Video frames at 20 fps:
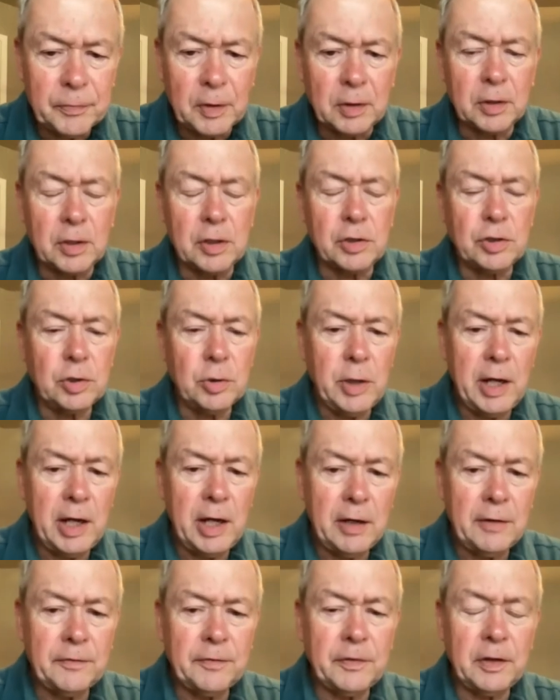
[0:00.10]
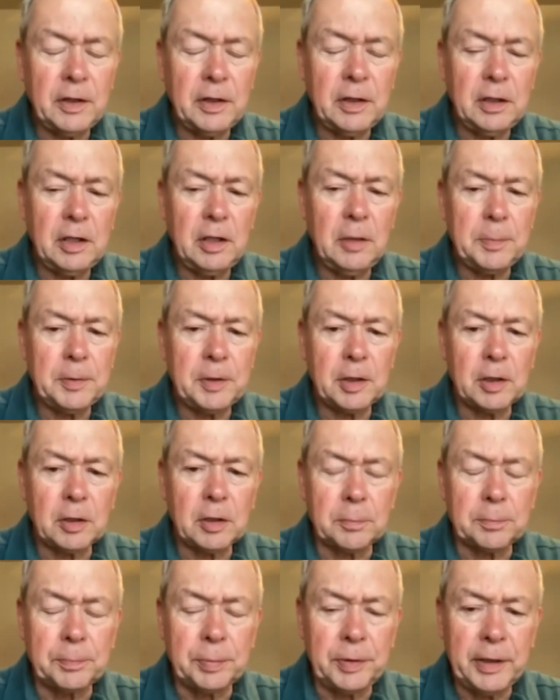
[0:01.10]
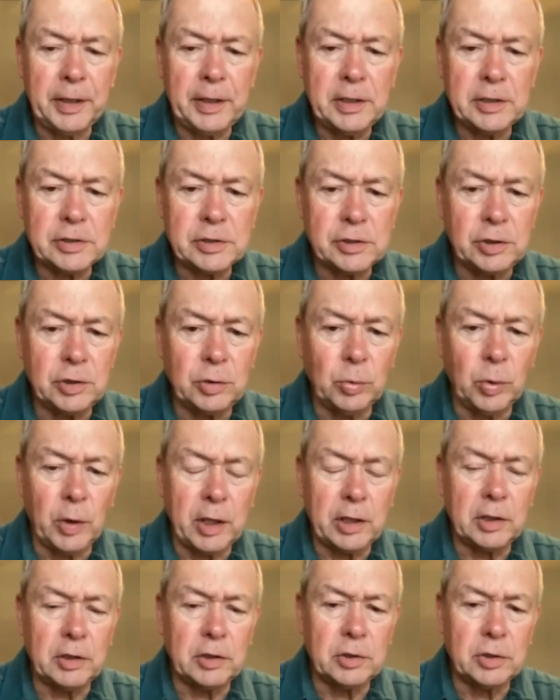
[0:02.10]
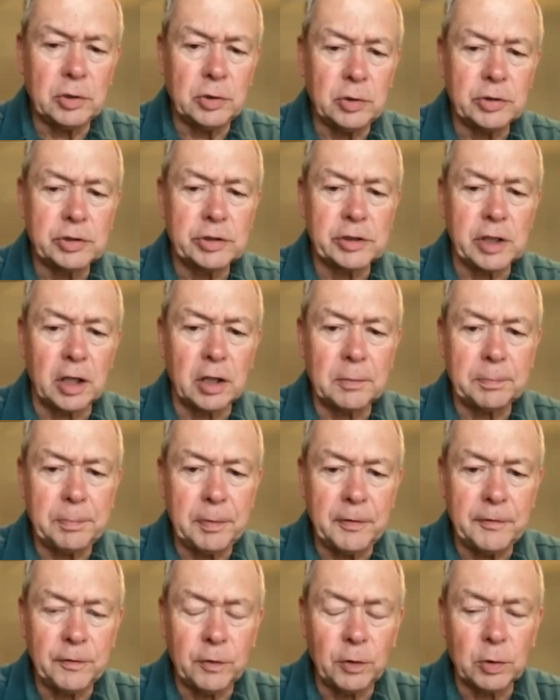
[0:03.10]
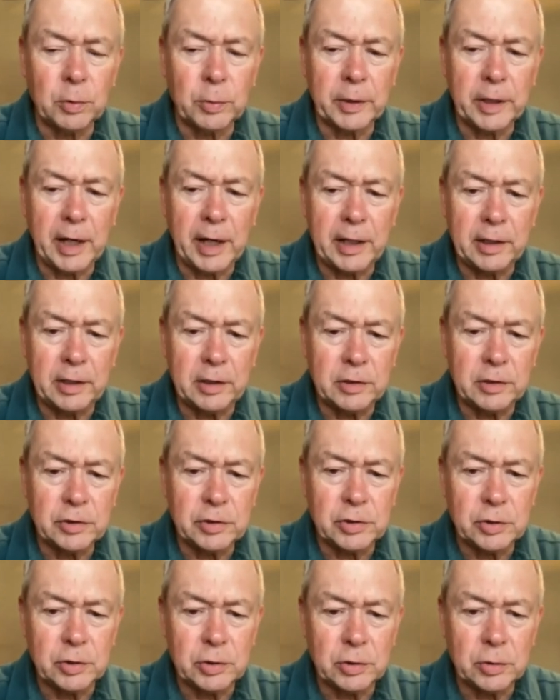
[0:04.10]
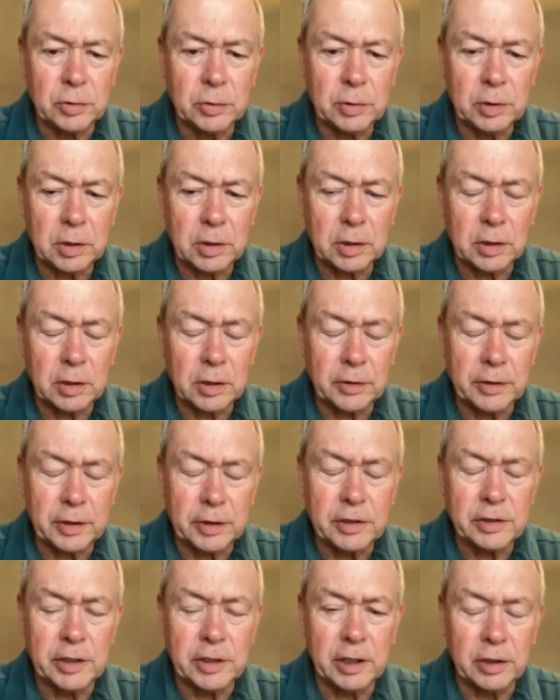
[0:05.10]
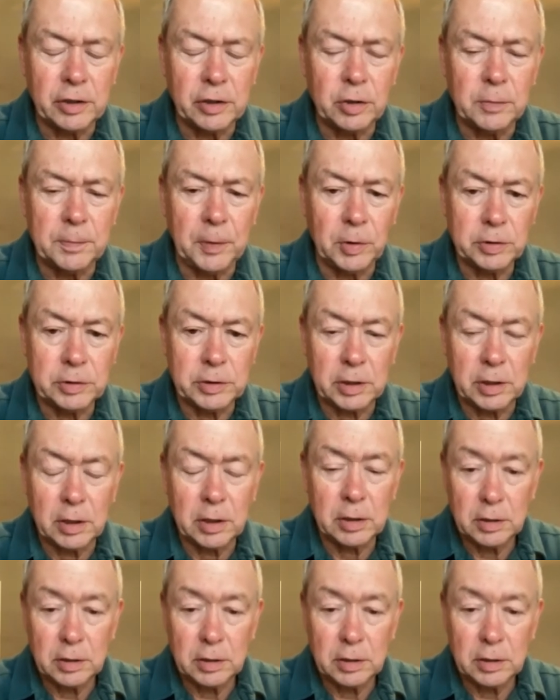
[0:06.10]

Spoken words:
Did you have any particular place you wanted to start before we got into the agenda you posted?